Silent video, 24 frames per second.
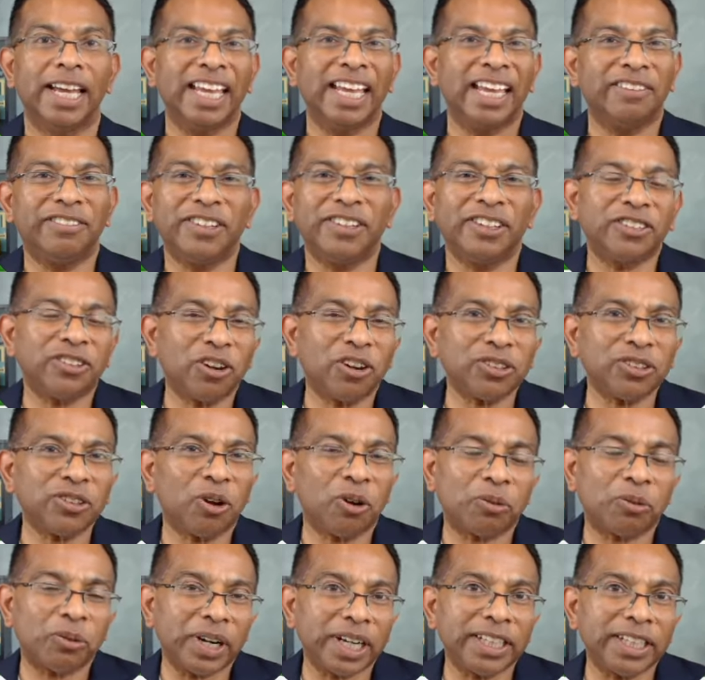If you're not
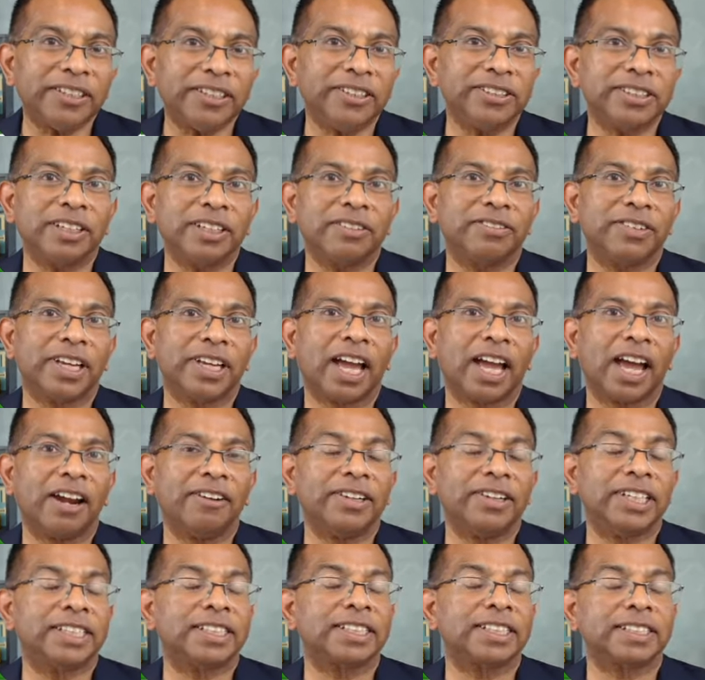already using
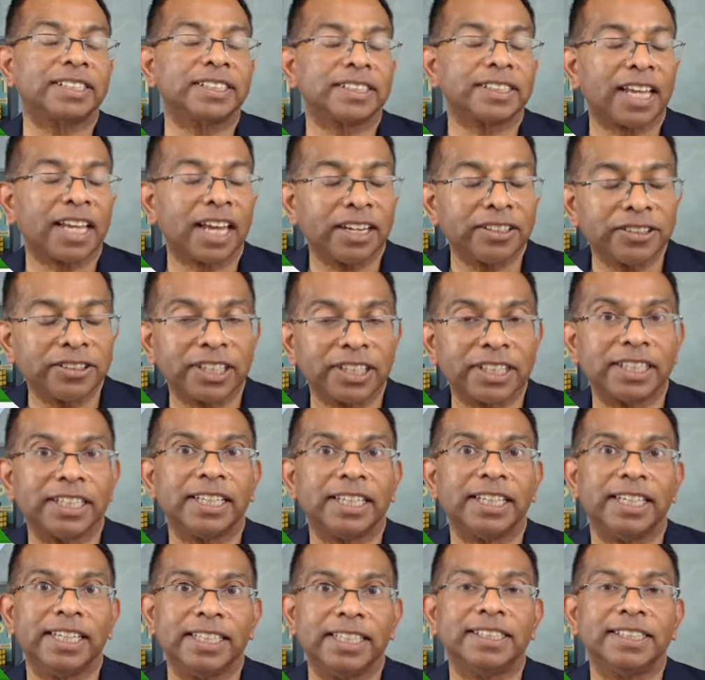VR, it's such an
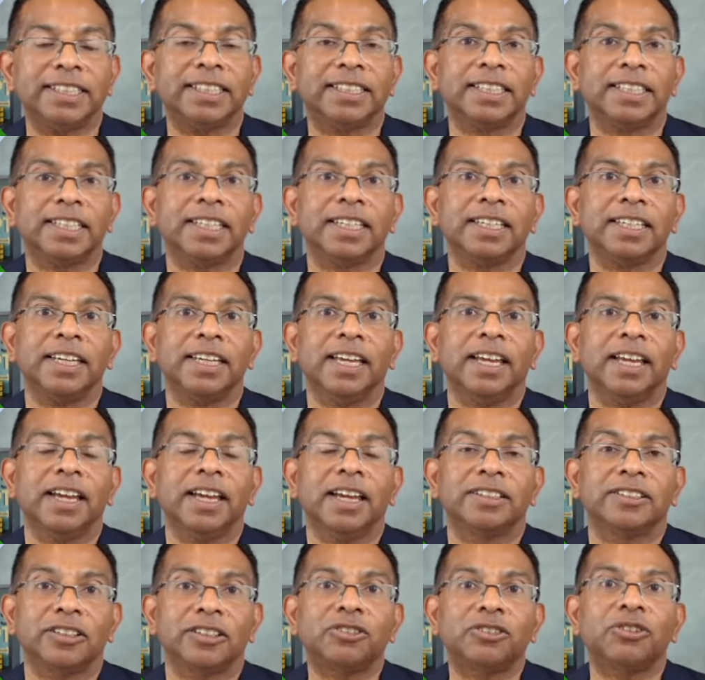easy thing
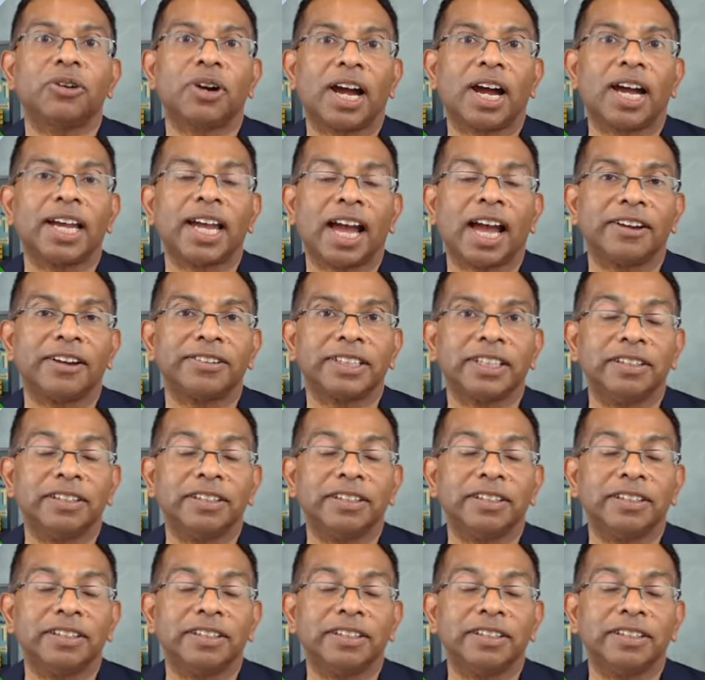to try out.